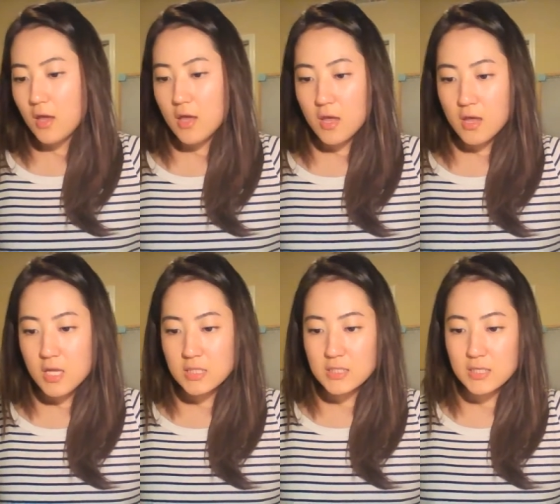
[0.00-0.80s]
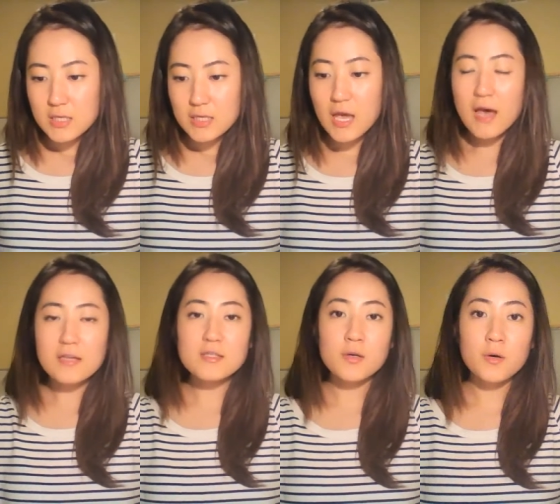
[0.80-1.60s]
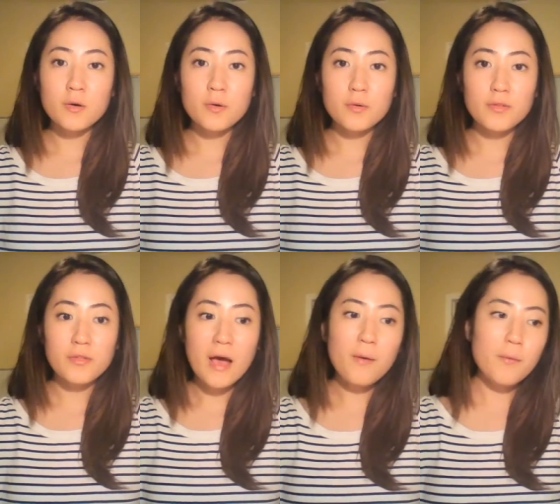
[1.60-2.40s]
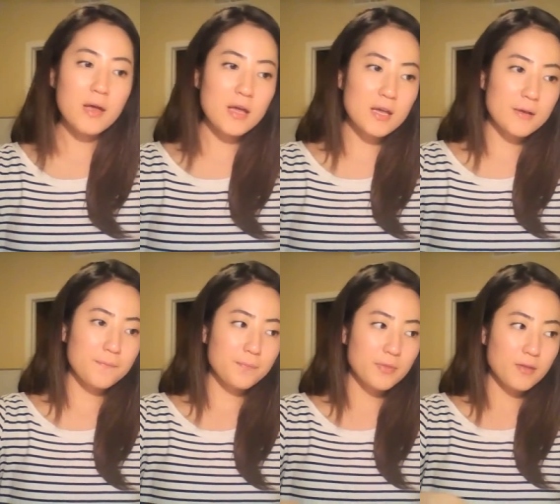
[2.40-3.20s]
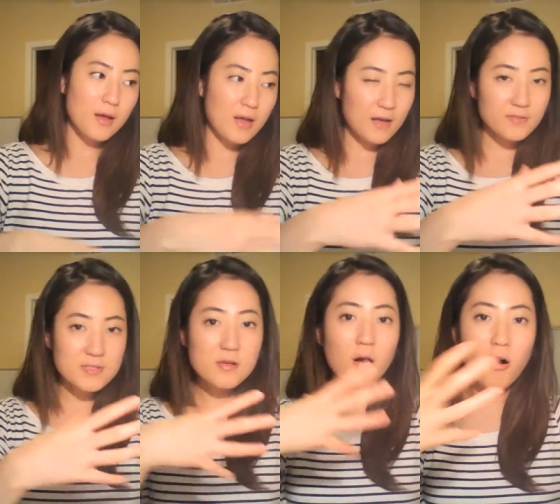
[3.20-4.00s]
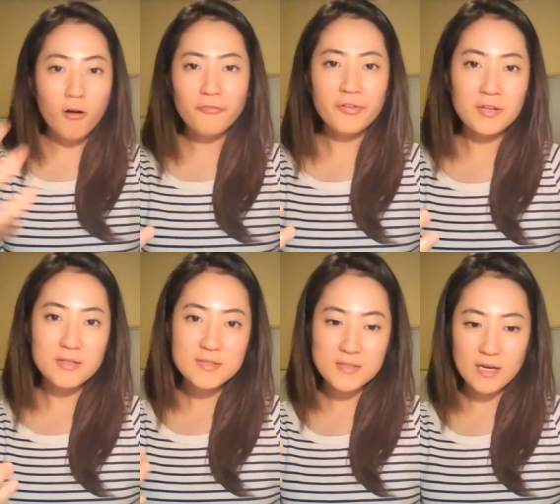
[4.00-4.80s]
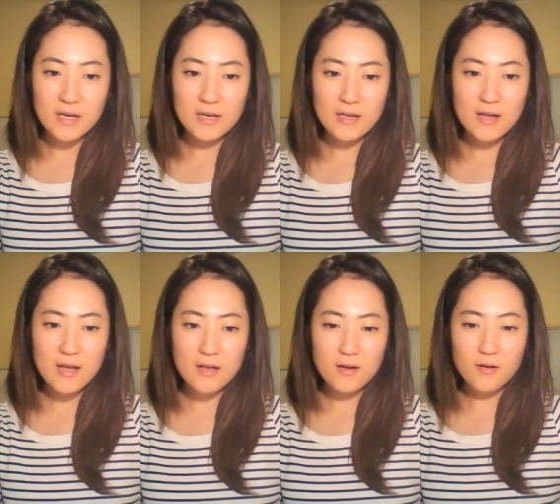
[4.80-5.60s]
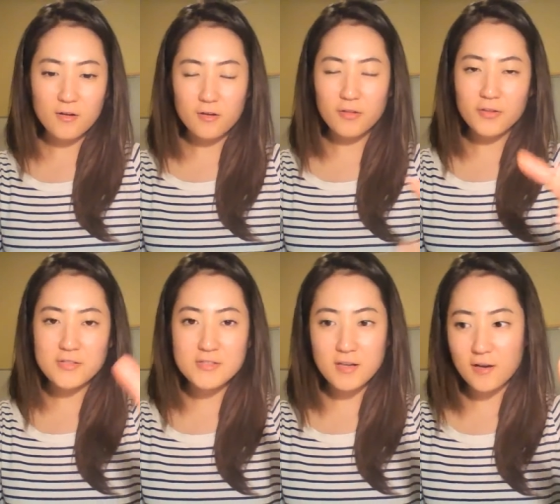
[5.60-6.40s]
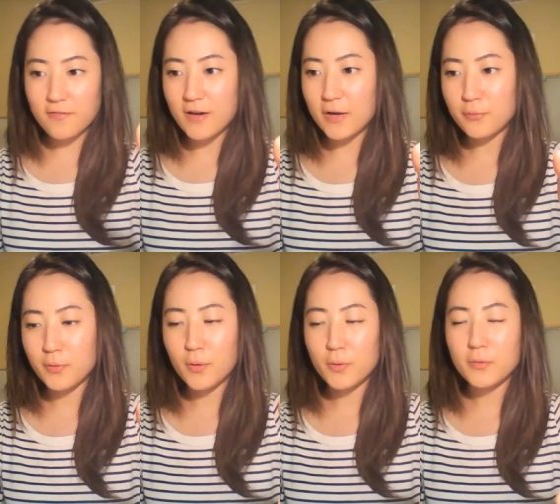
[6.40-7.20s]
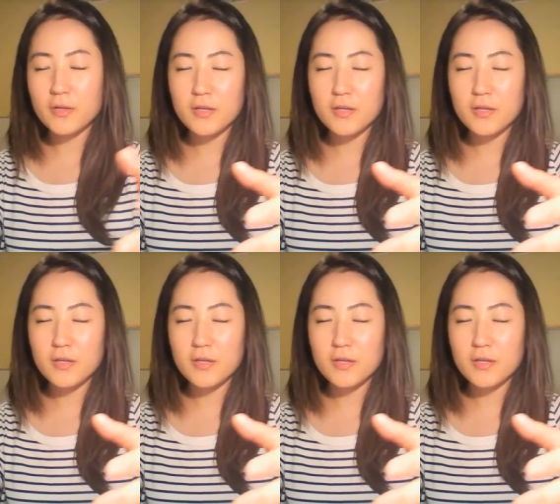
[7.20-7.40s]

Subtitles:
And yeah, so that way I have this confidence that all the stuff I wrote